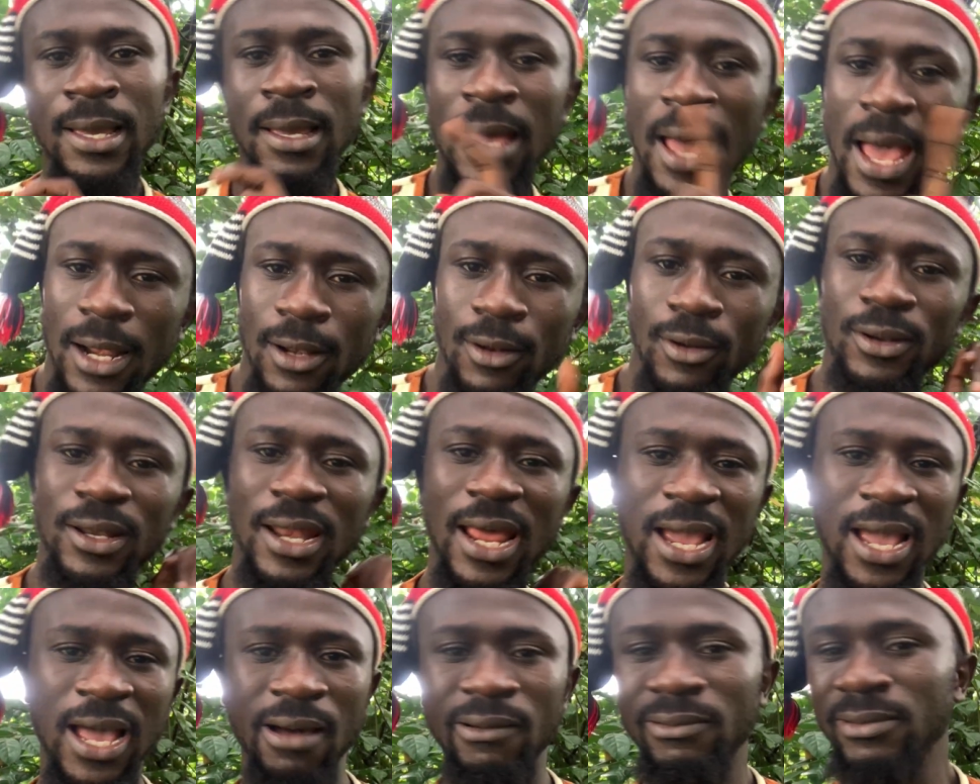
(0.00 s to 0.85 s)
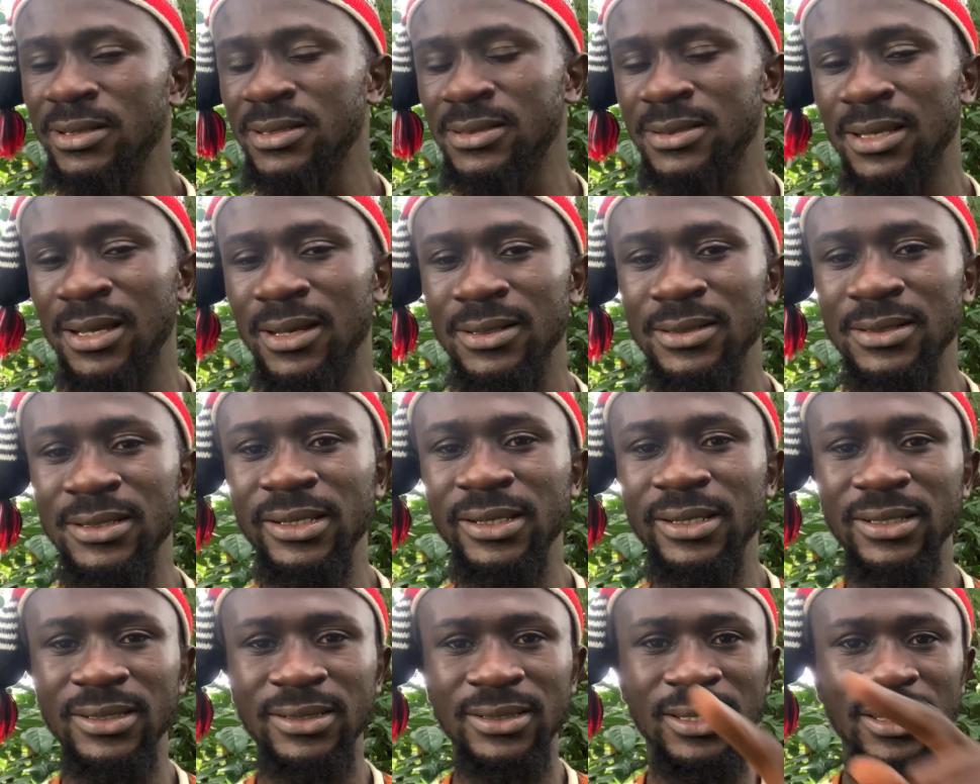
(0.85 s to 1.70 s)
don't like how this sound
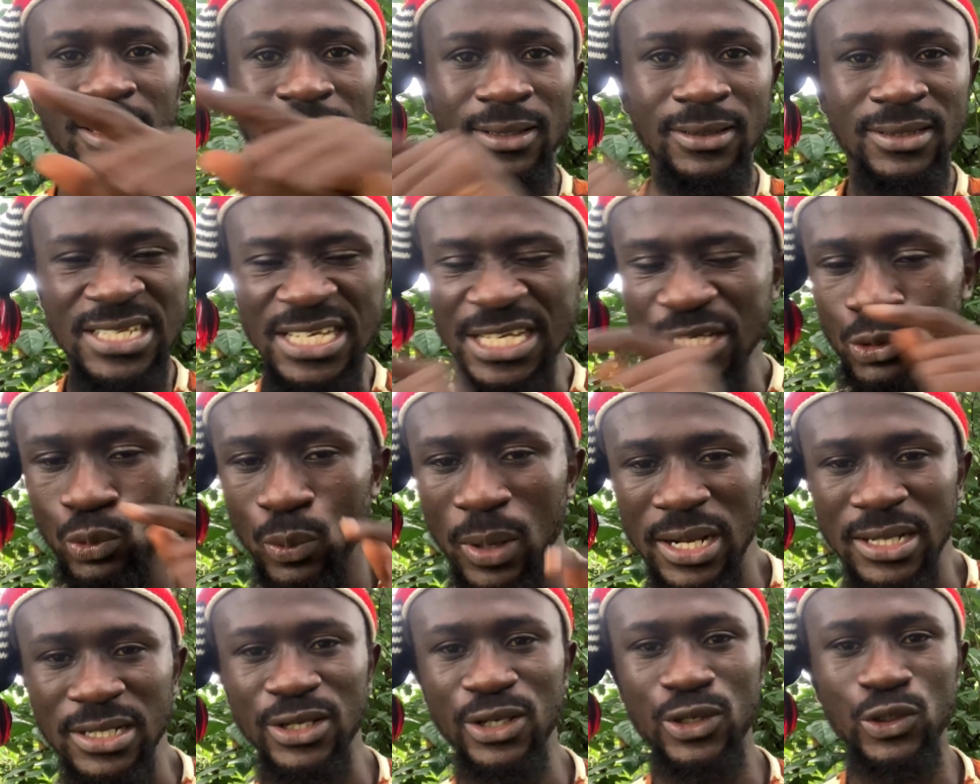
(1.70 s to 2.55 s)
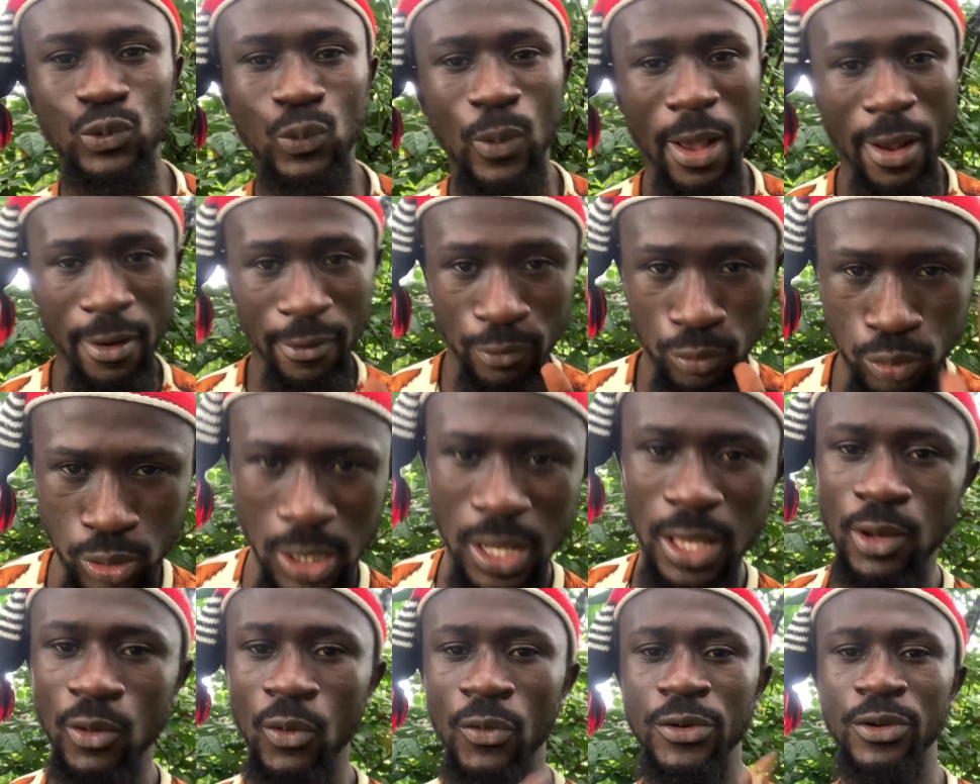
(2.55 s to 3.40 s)
is. This one.
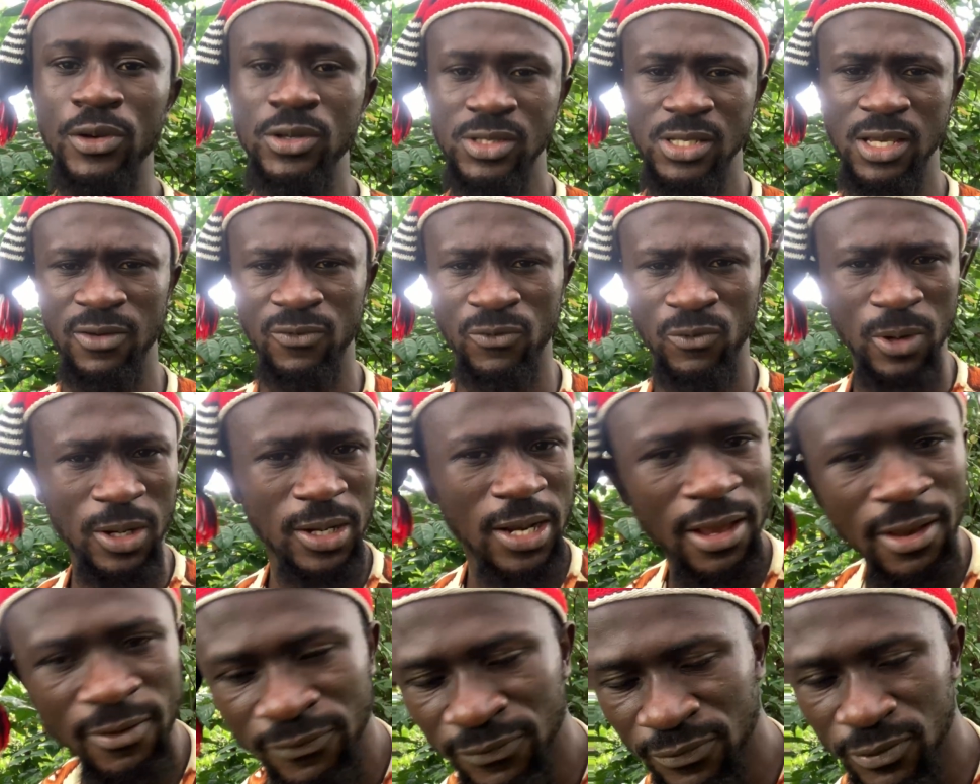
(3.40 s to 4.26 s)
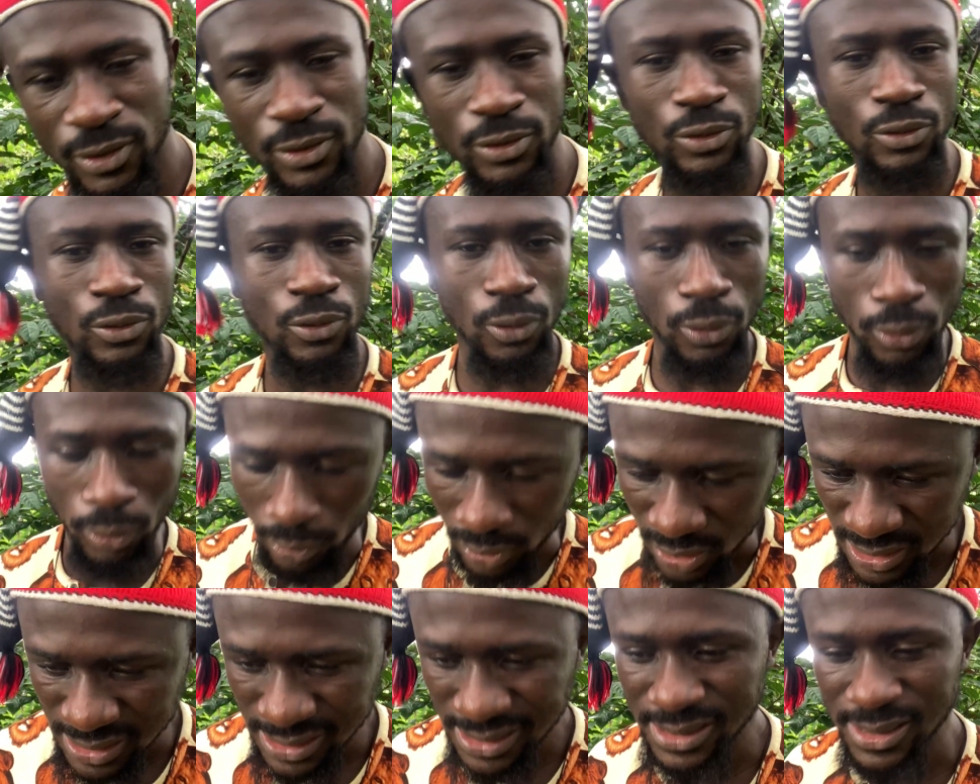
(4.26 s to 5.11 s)
Record yourself, whether video or
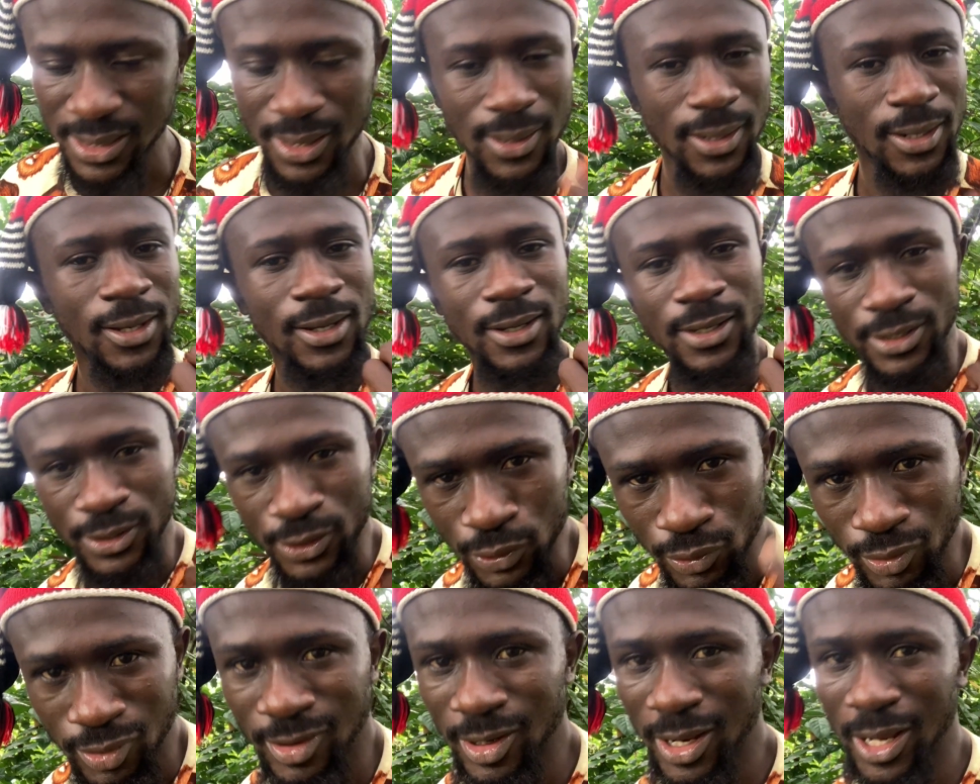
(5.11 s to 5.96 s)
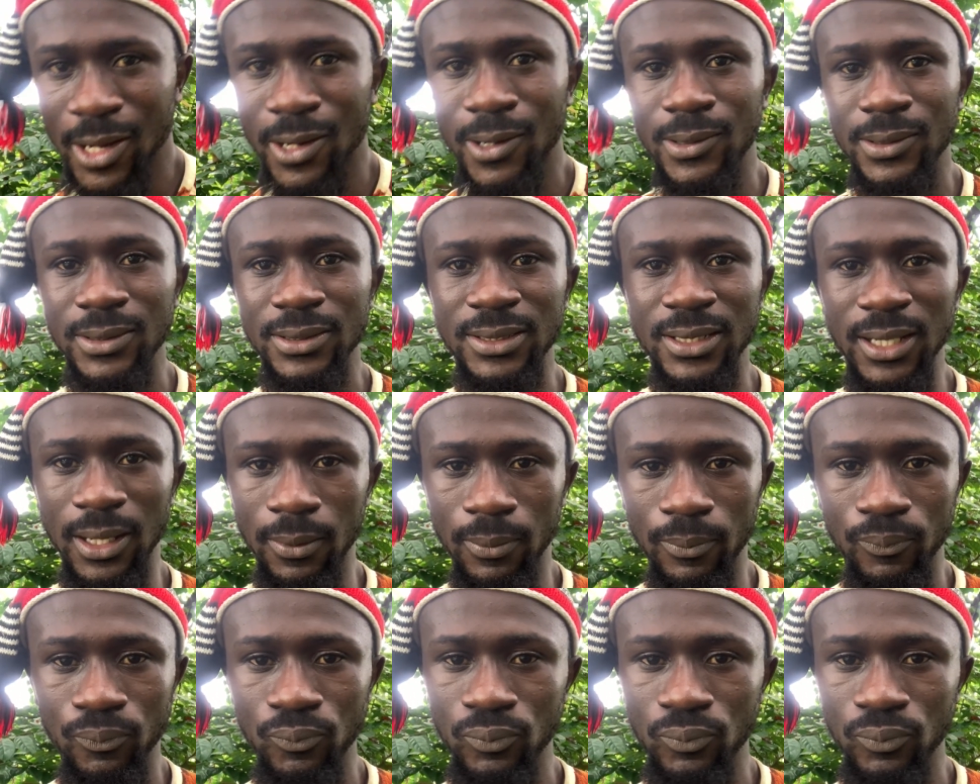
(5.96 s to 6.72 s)
this thing, you record them.